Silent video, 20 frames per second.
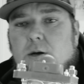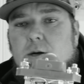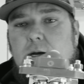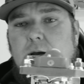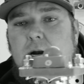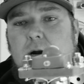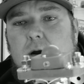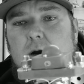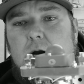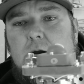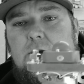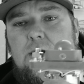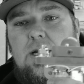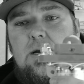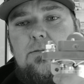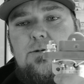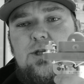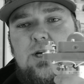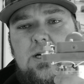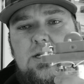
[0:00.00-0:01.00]
Got our
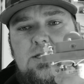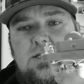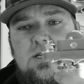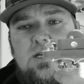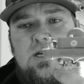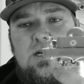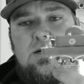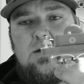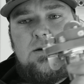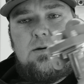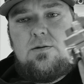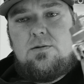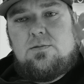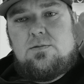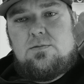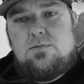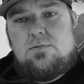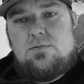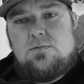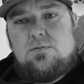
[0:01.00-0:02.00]
MJZ
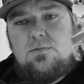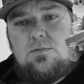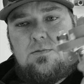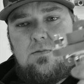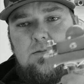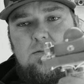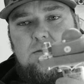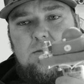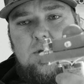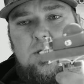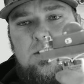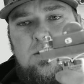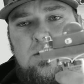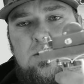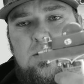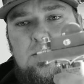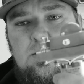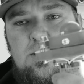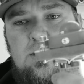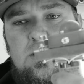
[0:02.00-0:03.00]

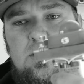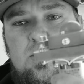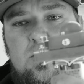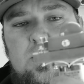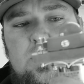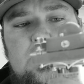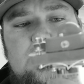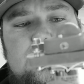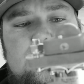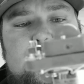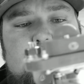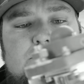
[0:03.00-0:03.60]
solenoid.